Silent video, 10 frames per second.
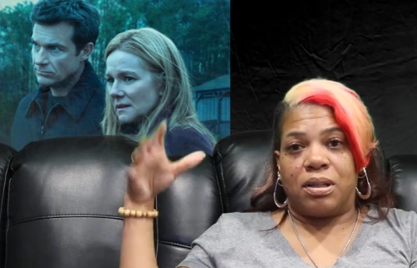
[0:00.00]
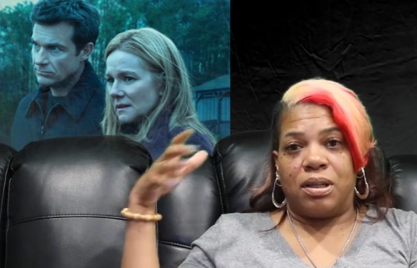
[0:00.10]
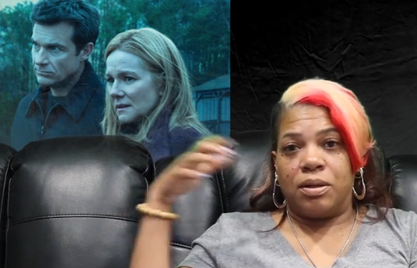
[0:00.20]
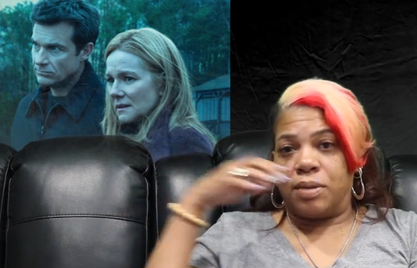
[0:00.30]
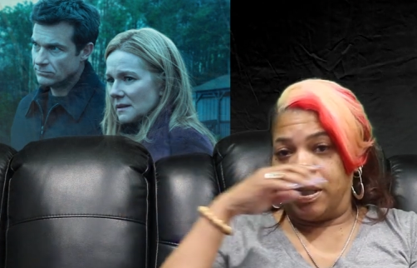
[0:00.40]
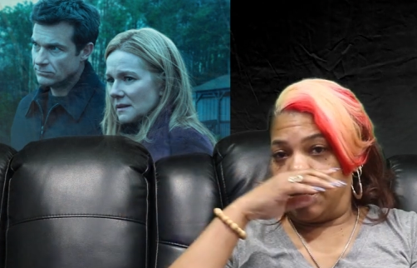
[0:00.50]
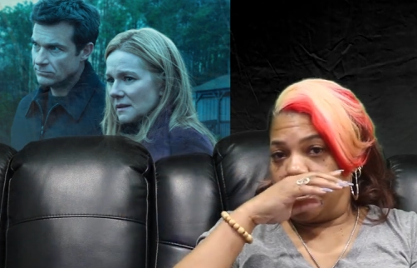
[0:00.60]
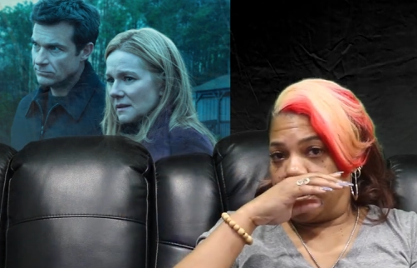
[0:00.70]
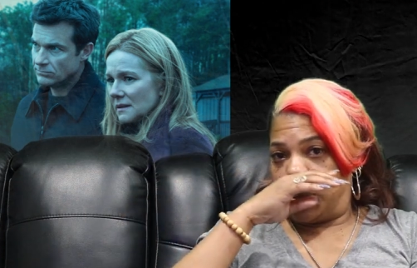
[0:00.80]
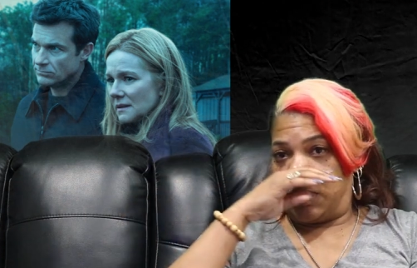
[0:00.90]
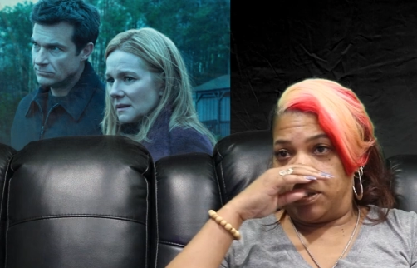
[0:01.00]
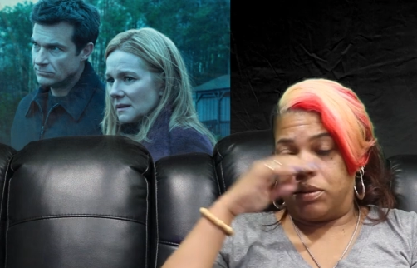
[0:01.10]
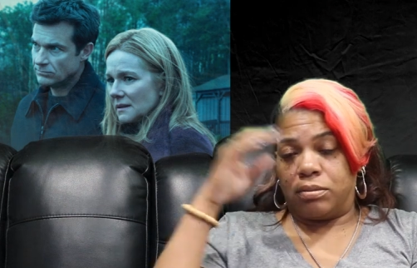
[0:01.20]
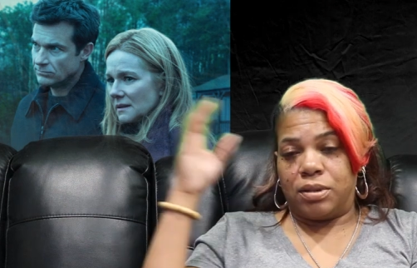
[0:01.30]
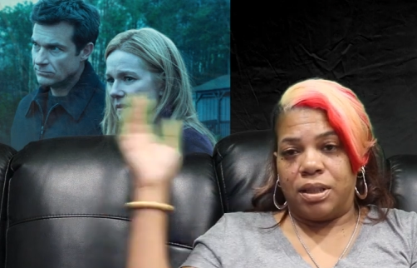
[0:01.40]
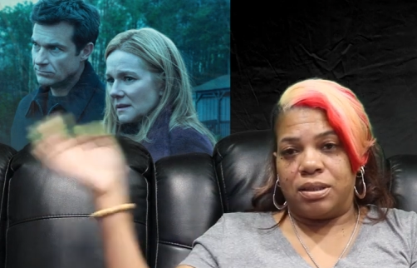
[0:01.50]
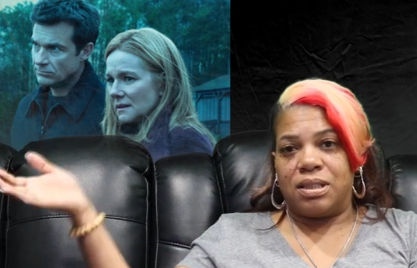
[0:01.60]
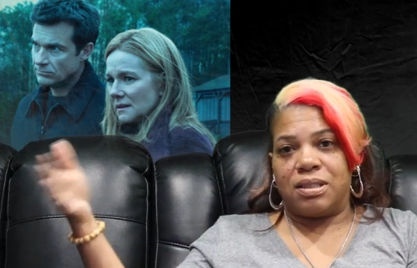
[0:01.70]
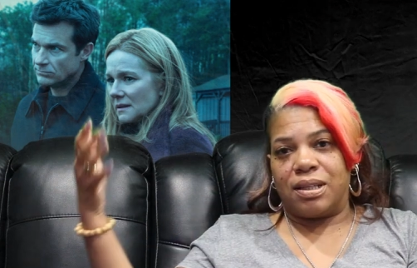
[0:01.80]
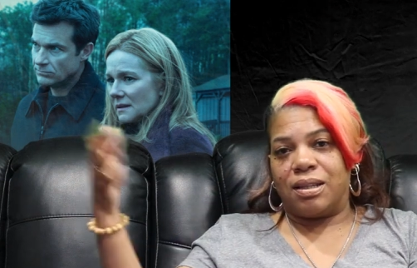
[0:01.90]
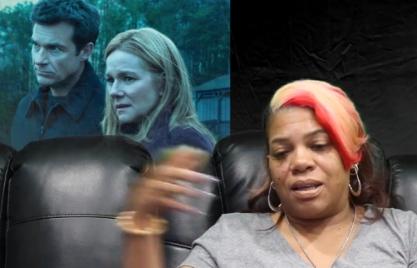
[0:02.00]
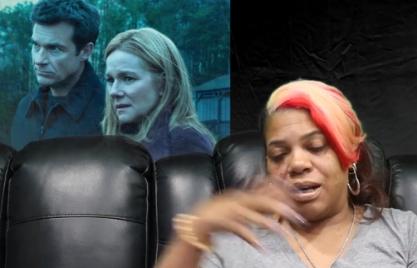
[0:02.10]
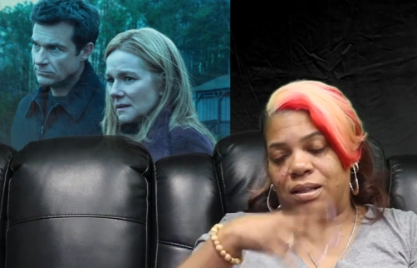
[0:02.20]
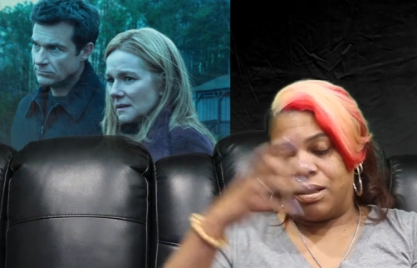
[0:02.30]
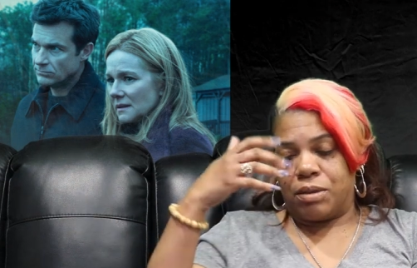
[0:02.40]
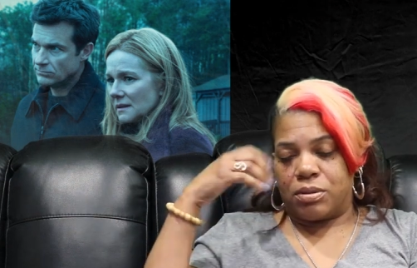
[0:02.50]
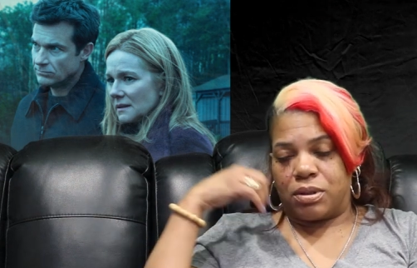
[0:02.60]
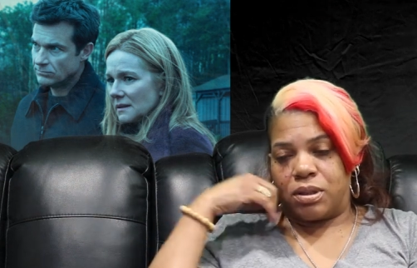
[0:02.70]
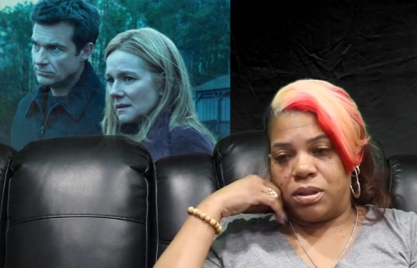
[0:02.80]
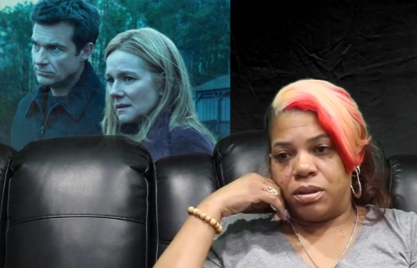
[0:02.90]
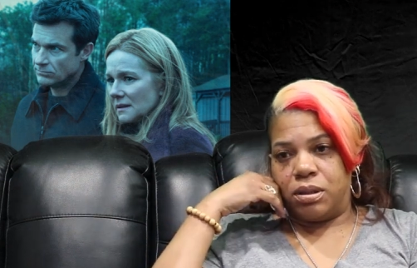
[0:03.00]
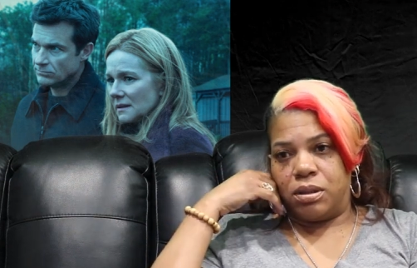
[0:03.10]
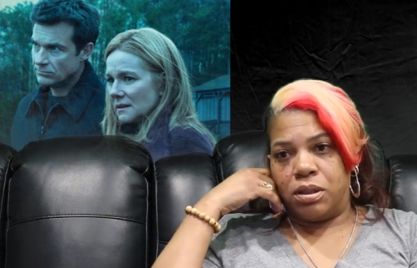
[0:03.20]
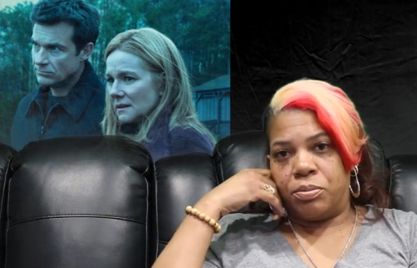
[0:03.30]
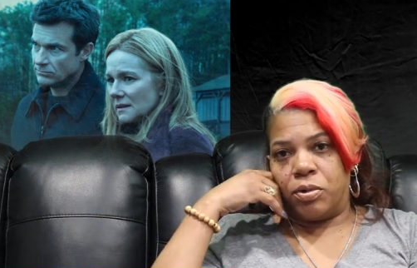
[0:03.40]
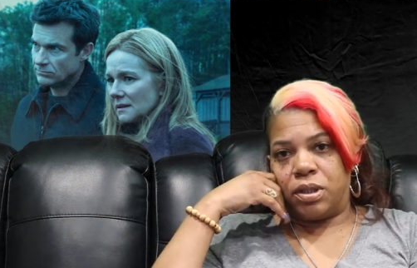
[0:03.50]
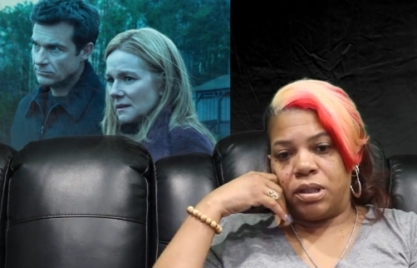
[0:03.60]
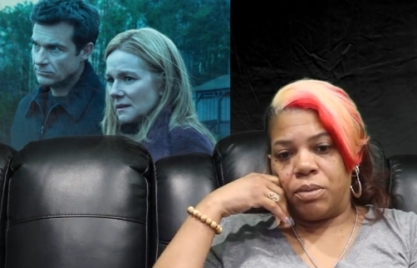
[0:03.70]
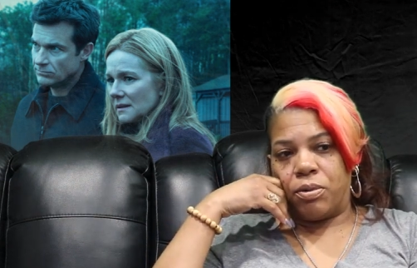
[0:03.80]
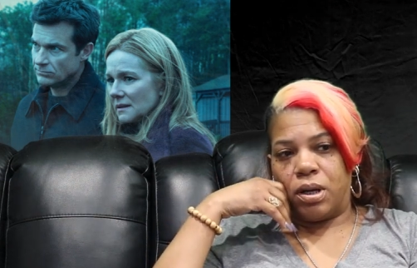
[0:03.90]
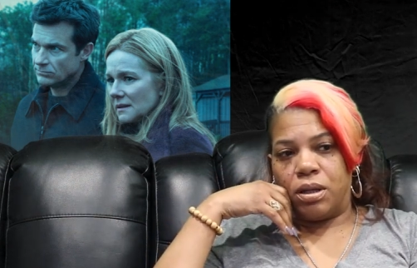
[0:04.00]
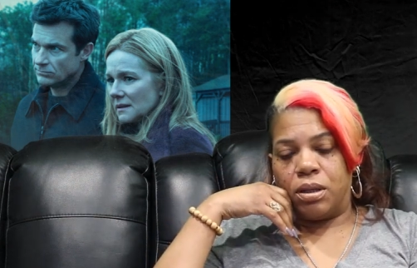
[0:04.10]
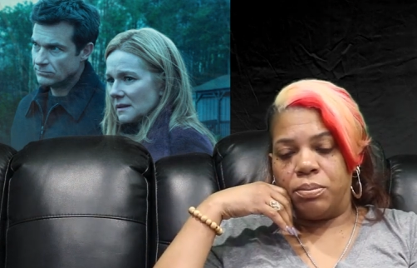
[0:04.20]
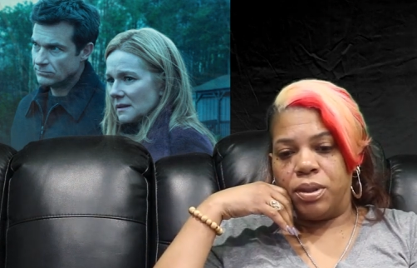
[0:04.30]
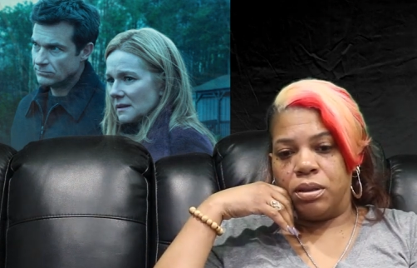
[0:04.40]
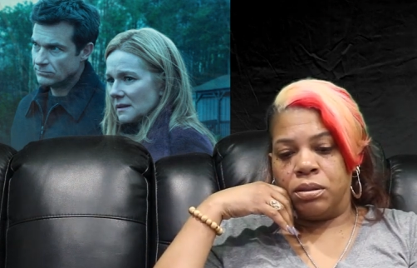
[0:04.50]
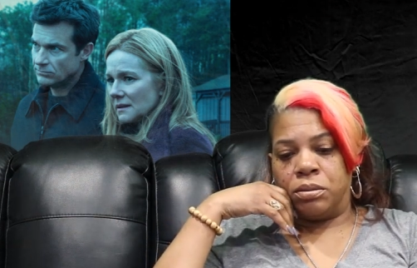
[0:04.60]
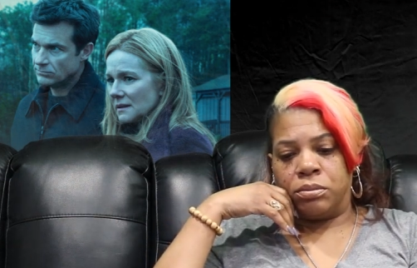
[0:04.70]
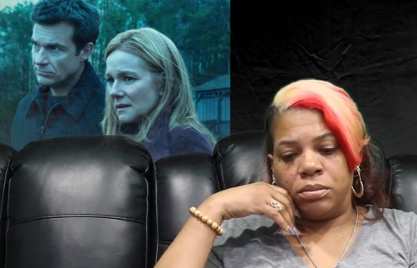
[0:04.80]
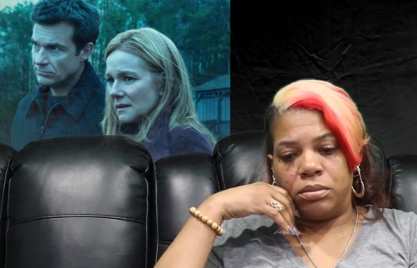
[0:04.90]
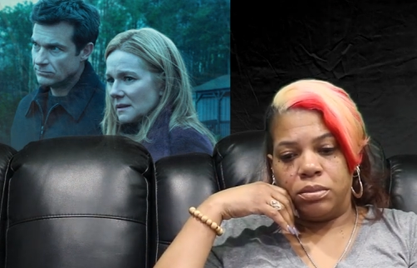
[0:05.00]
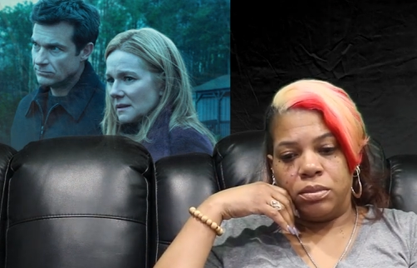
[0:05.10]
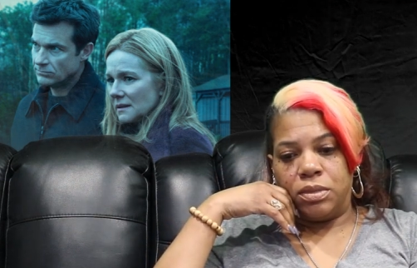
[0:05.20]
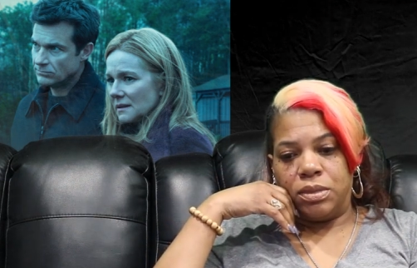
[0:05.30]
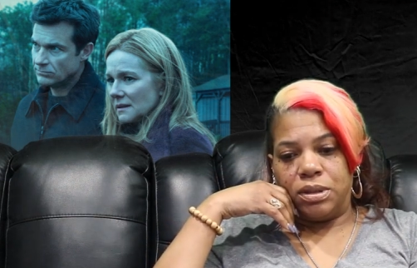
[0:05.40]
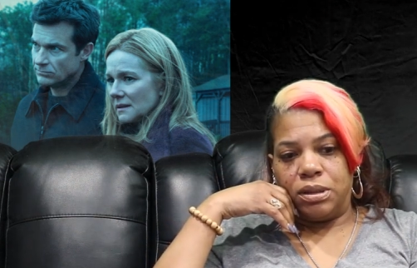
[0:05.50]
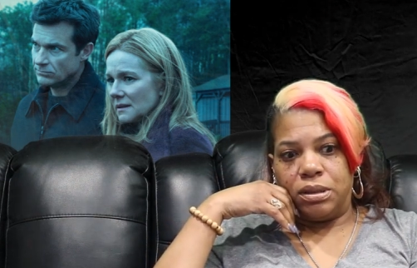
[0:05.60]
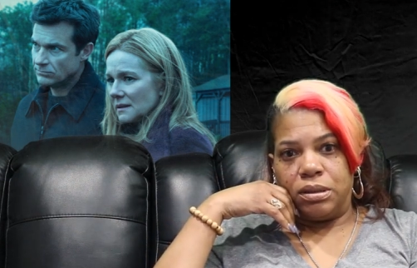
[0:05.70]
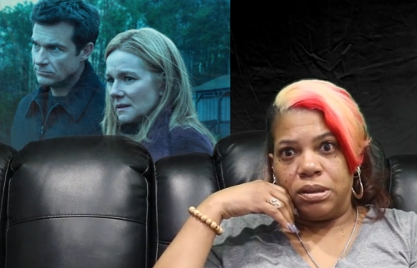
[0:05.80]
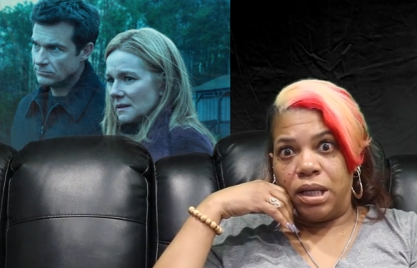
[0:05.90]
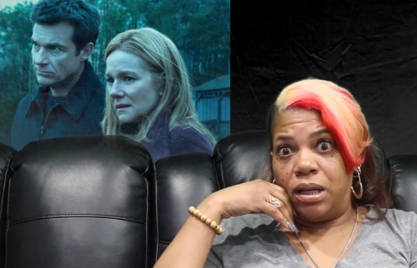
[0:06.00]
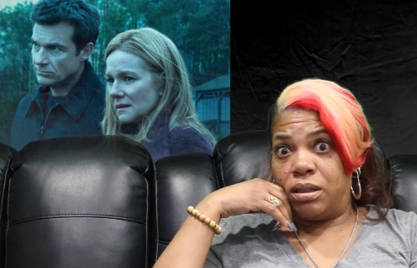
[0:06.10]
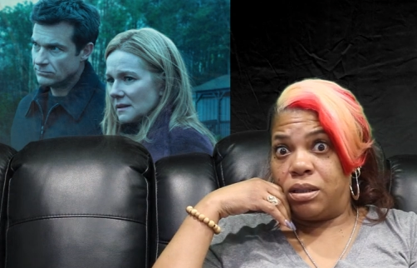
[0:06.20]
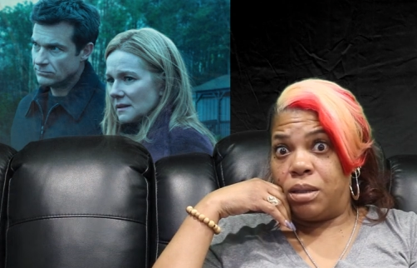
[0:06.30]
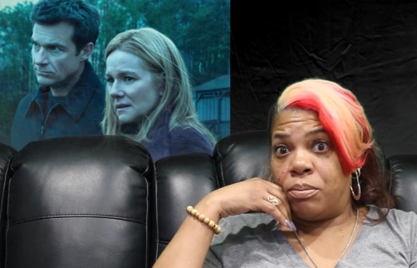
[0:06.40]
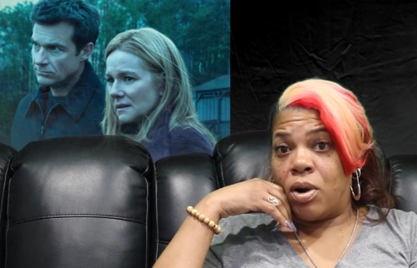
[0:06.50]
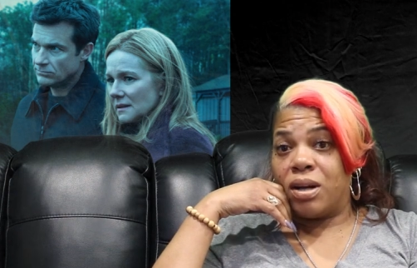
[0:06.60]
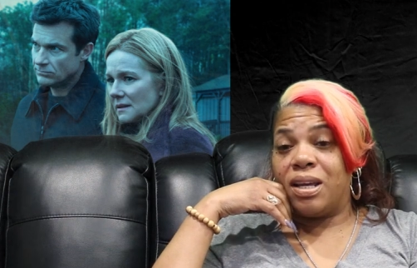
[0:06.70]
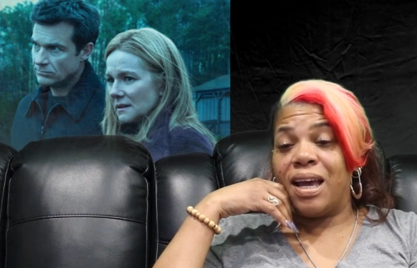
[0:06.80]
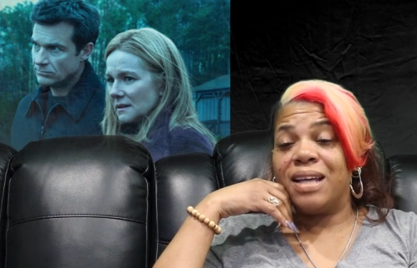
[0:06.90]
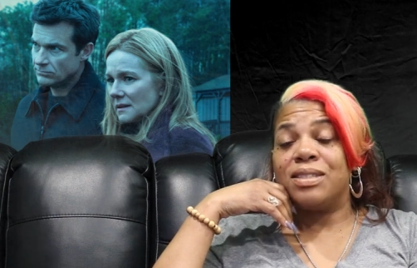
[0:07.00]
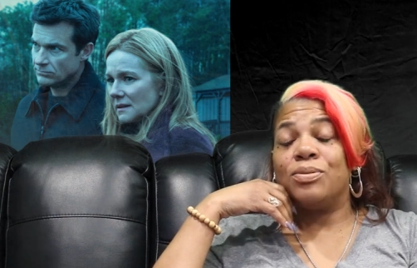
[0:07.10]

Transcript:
Speaker 1: the guilt. I think it was the guilt. And she said that. I thought that was a good, a good point mm-hmm. that they brought up. But um, they ended up, Marty had